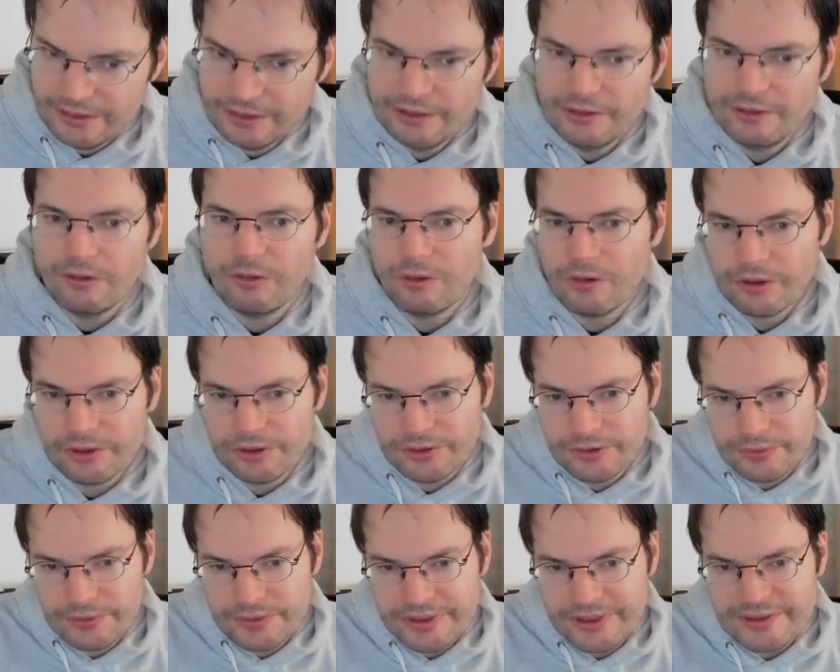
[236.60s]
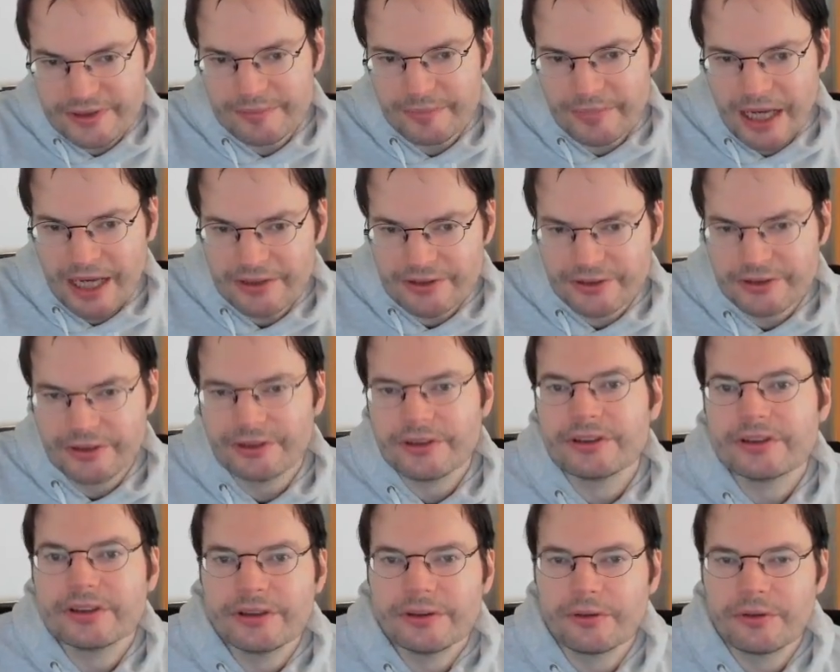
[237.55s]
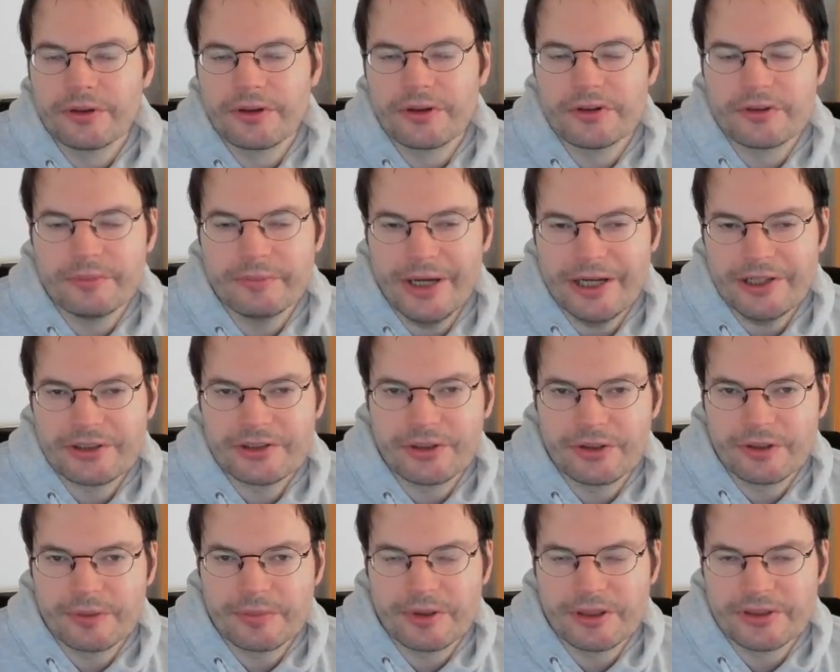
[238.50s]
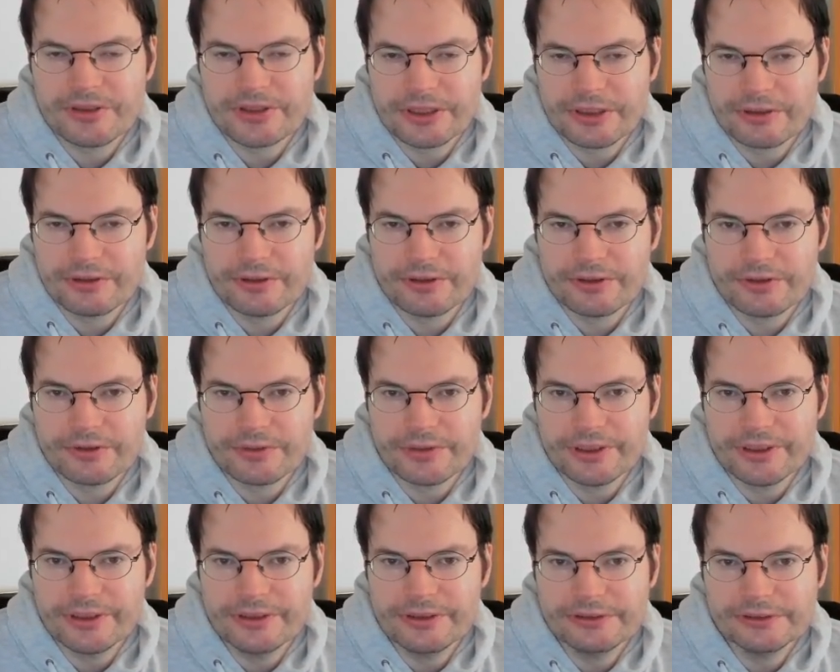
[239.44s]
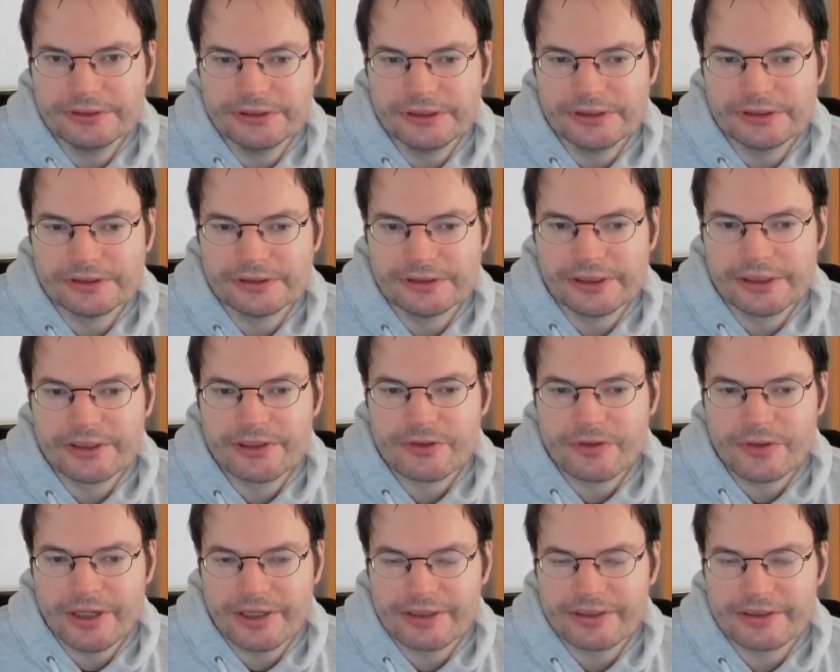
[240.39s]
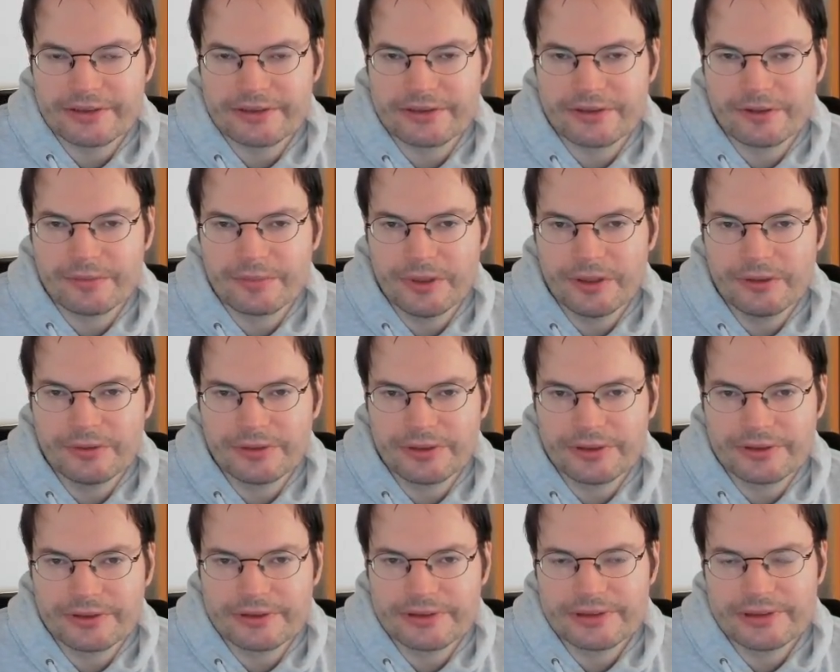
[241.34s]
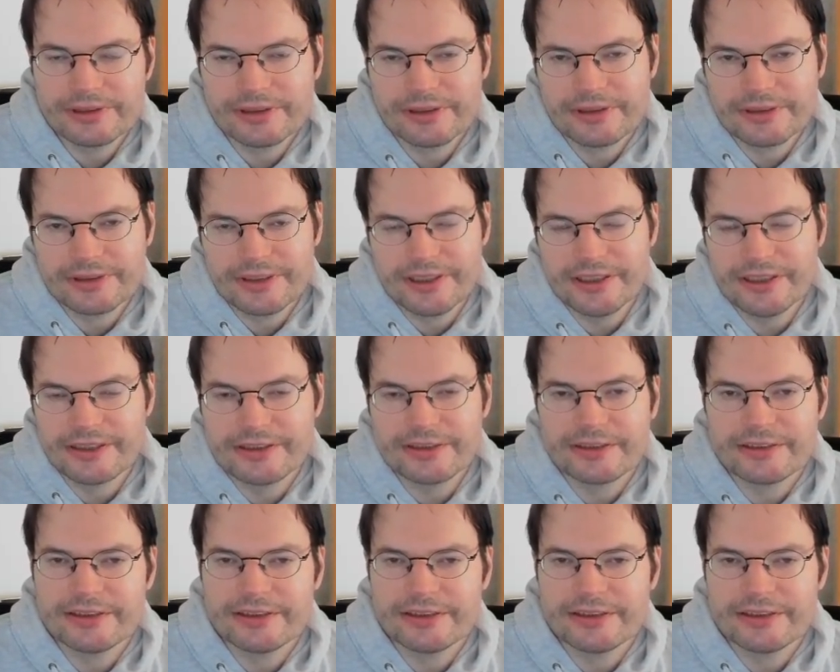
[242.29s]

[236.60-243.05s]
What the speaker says: or use as a pattern in order to match on a particular tree and extract its components, in this case its